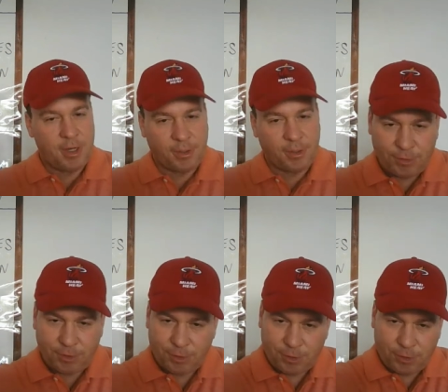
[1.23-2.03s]

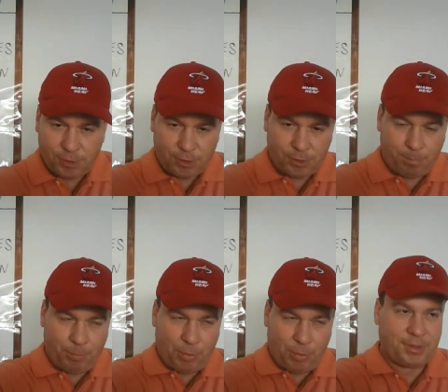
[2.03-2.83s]

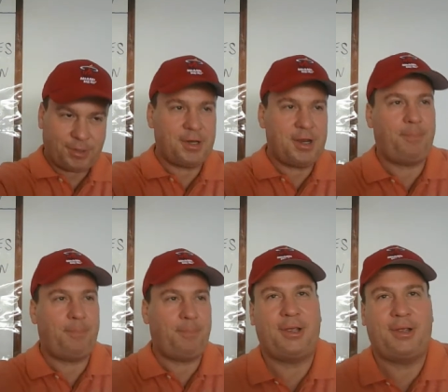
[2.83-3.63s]
Sports
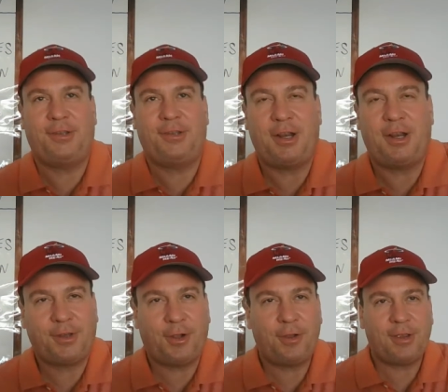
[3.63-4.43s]
Snippets, Dennis
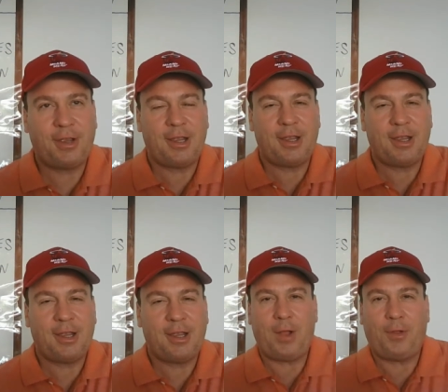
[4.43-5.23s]

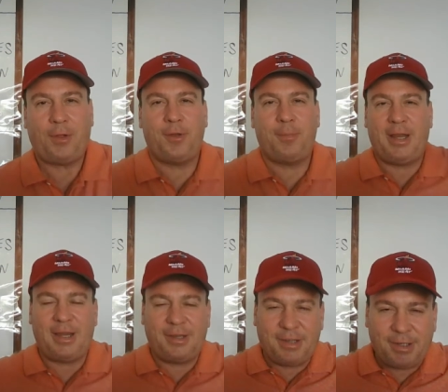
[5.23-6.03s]
Sullivan. Welcome. It
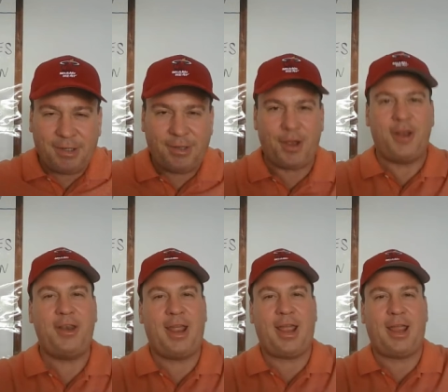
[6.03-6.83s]
is
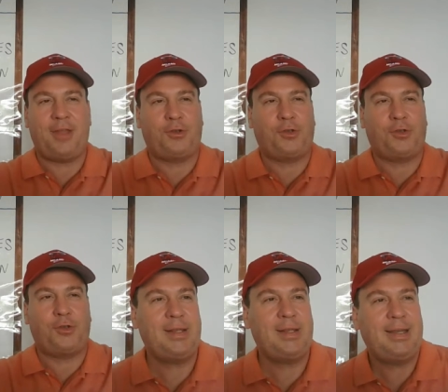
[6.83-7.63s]
Sunday, the
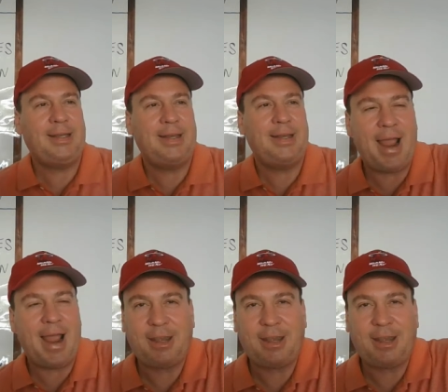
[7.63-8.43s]

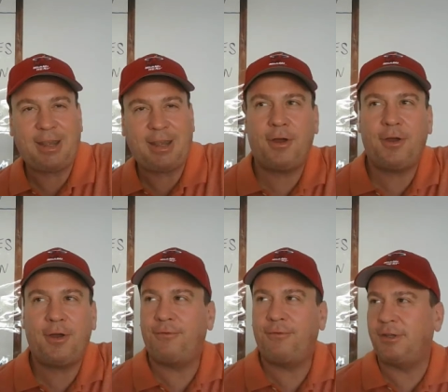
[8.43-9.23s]
29th
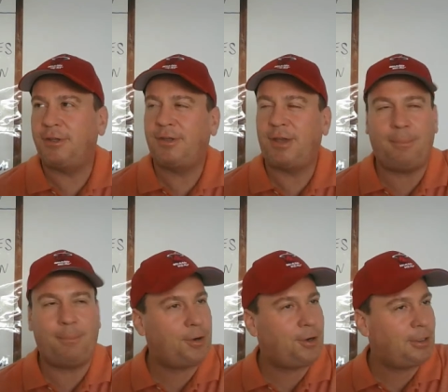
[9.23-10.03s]
of
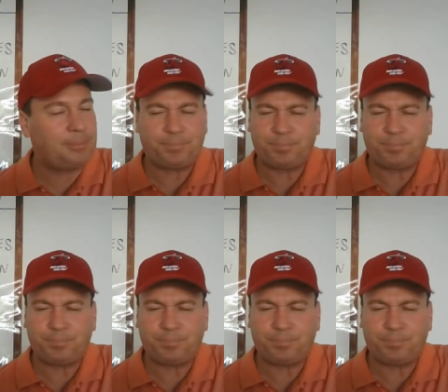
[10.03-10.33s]
December.